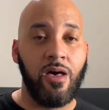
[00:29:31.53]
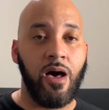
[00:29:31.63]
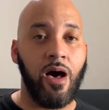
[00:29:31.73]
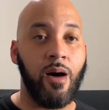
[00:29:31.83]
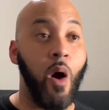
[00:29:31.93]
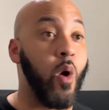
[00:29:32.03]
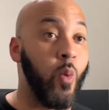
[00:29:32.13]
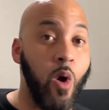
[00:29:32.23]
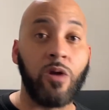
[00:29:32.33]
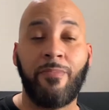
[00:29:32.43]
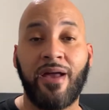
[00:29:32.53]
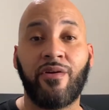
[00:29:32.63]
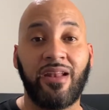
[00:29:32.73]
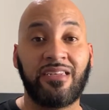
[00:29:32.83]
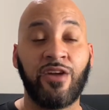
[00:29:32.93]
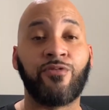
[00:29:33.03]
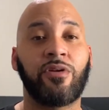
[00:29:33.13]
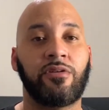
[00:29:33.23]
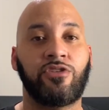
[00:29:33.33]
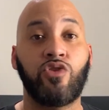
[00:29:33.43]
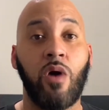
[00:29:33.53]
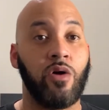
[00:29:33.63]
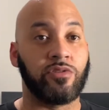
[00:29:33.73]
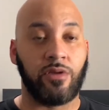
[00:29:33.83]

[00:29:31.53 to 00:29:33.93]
or work better in different duos.